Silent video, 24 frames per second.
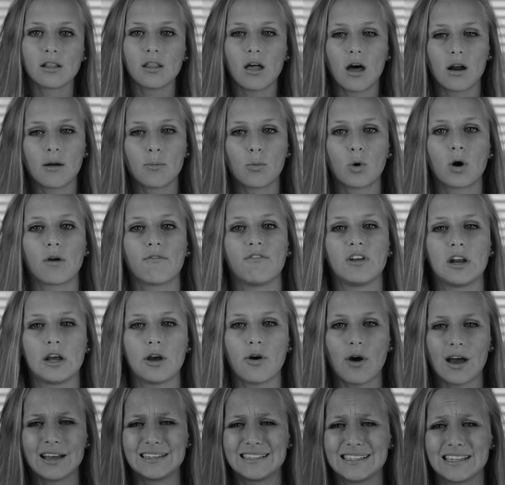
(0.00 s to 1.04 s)
a lot of more
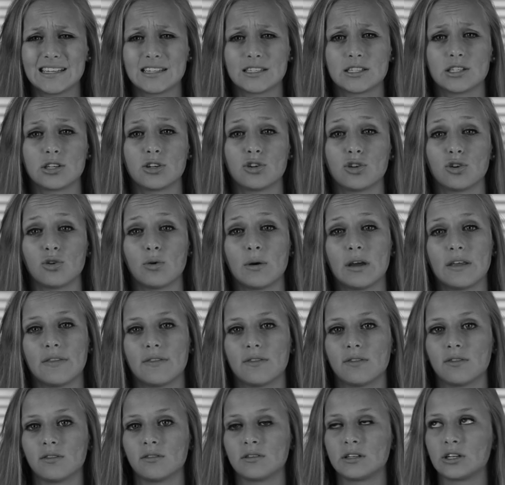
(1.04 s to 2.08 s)
video ideas to do
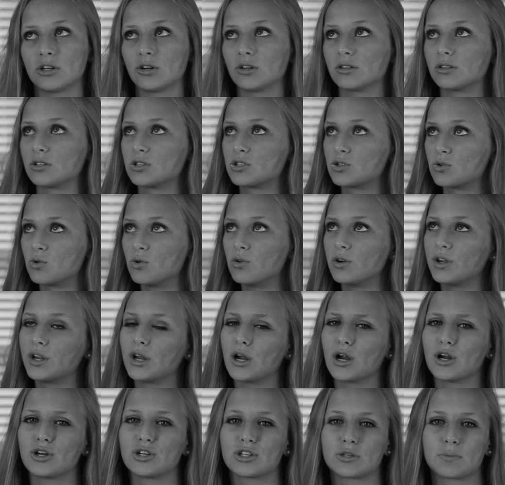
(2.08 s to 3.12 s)
during the school
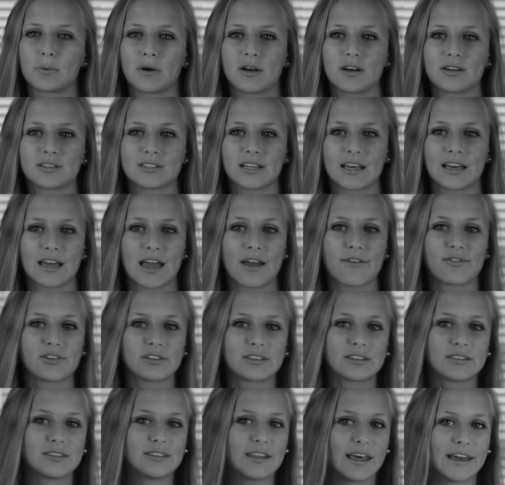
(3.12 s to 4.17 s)
year, just because like
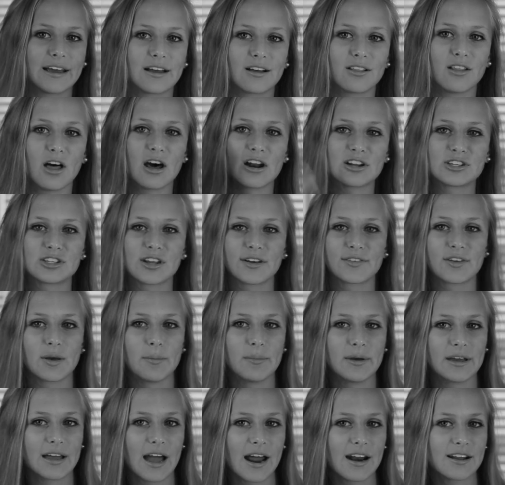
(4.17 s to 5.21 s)
a lot of stuff can
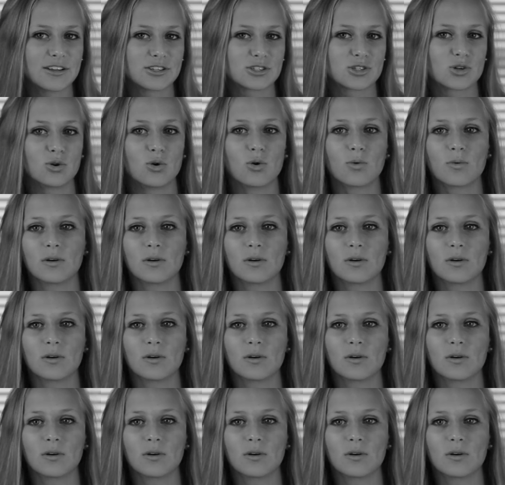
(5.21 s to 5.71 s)
be kind of school